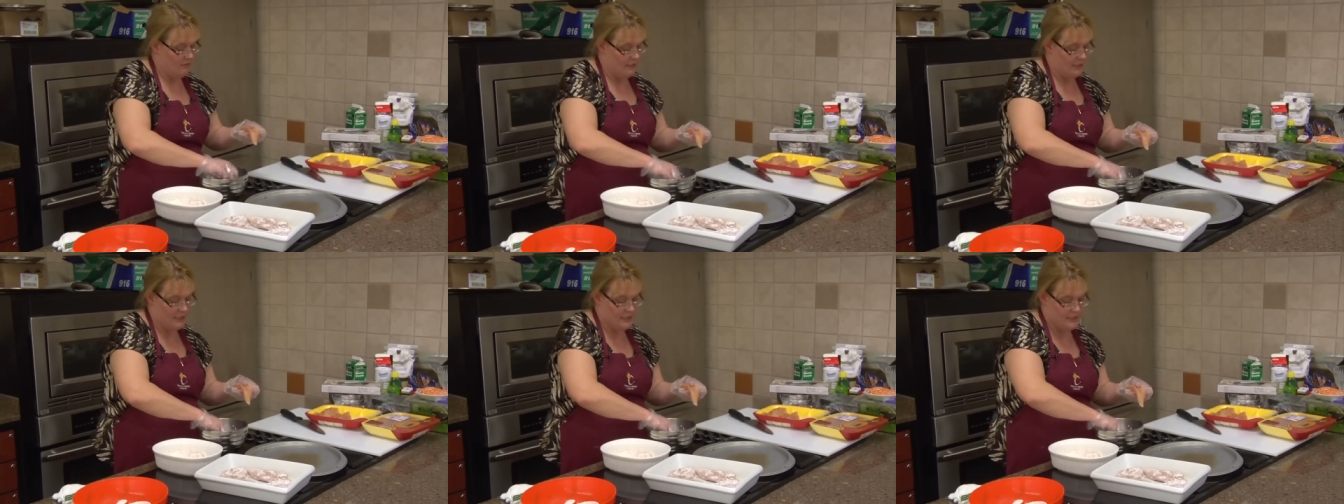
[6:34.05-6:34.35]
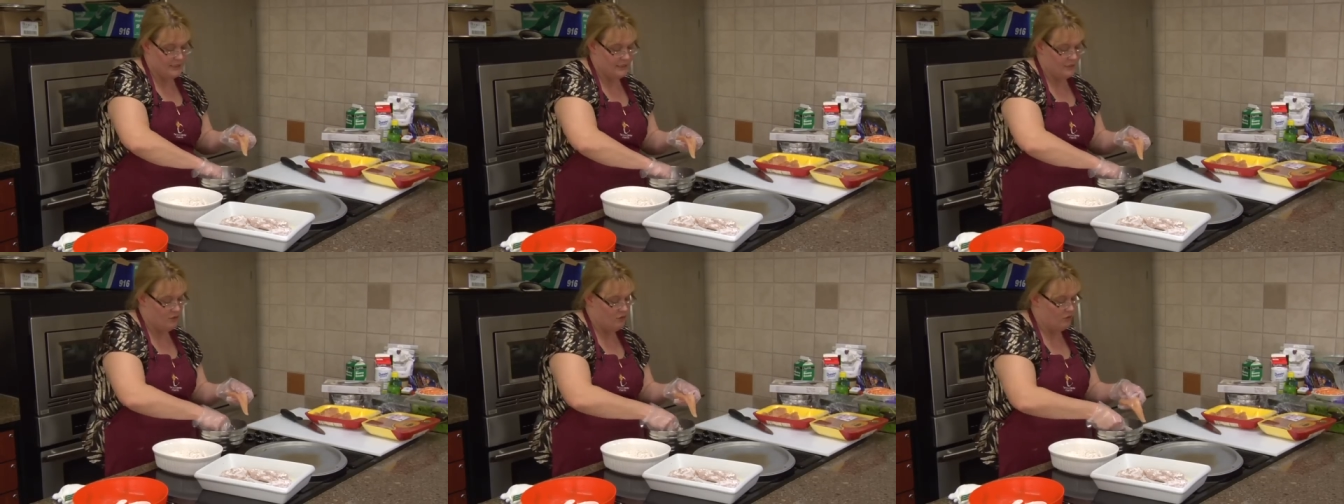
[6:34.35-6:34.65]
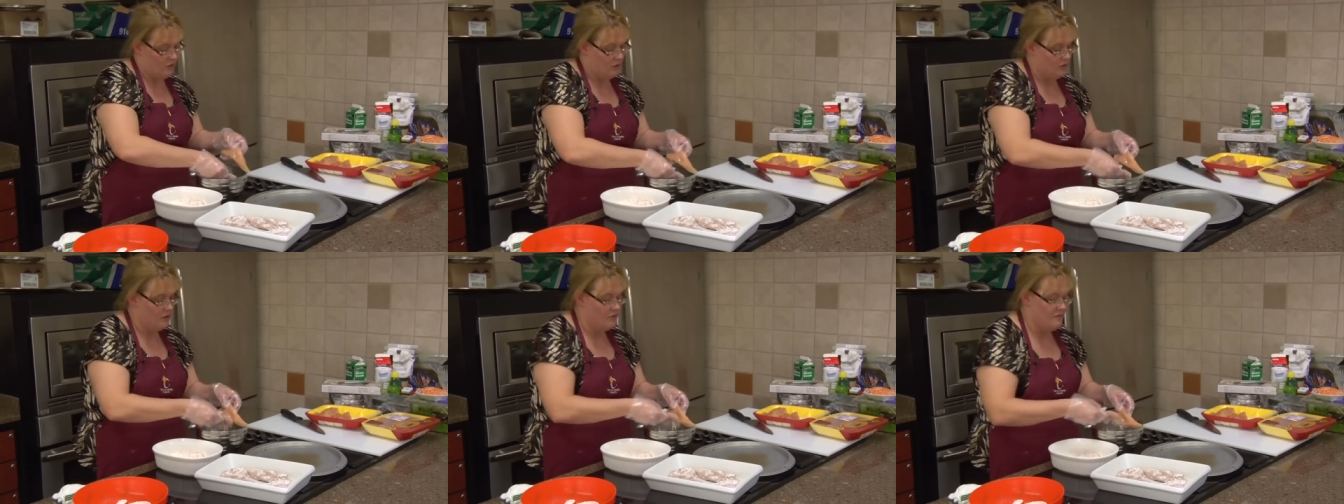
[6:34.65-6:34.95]
Like I said, you
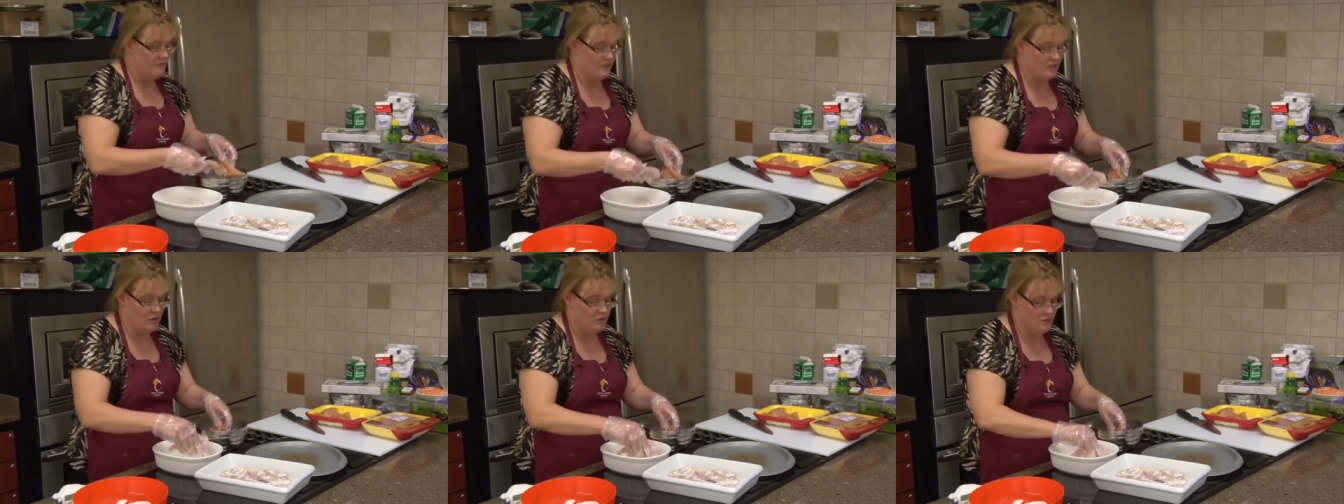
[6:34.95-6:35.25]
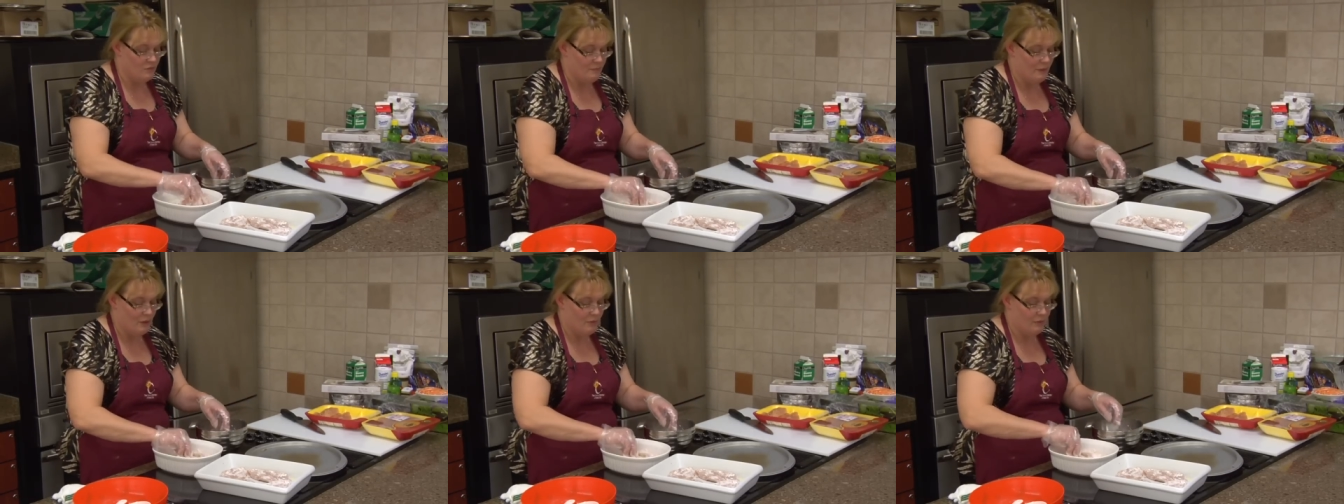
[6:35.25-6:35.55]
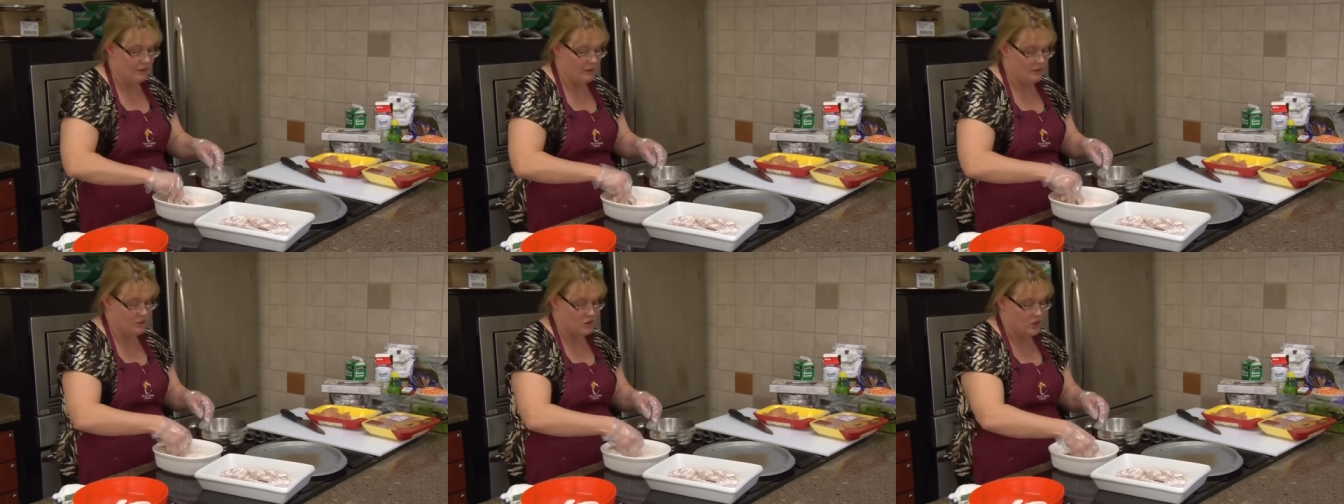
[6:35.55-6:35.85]
can even use
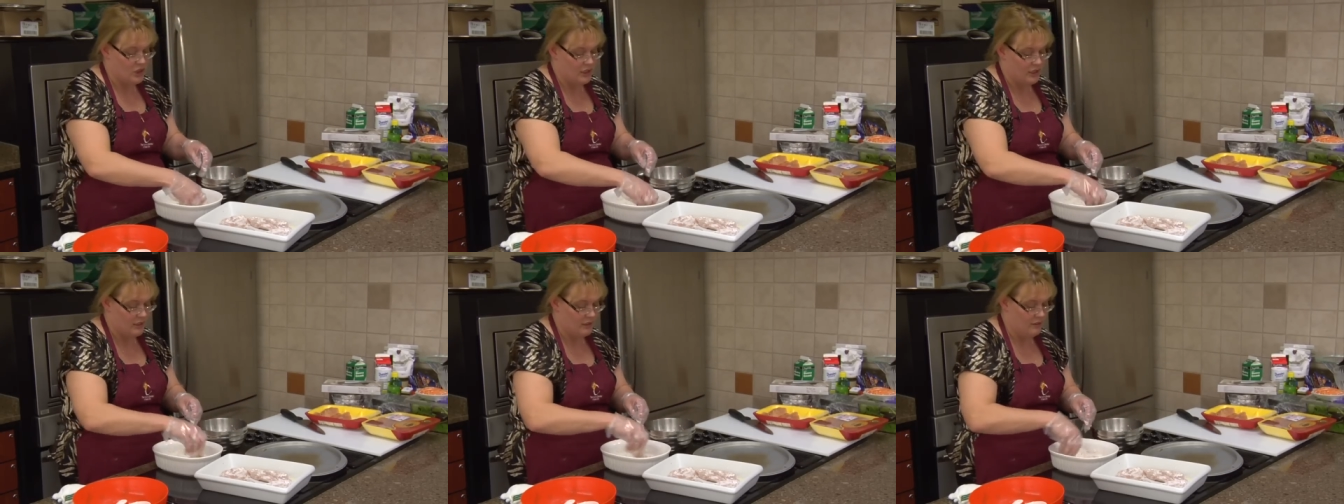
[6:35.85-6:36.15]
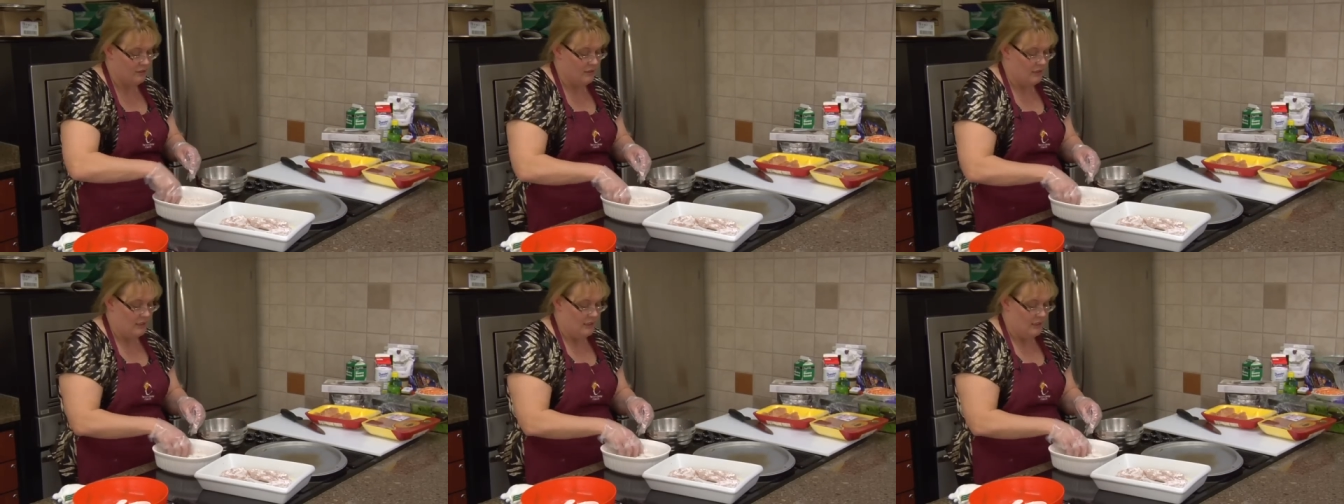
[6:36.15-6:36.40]
bone-in chicken.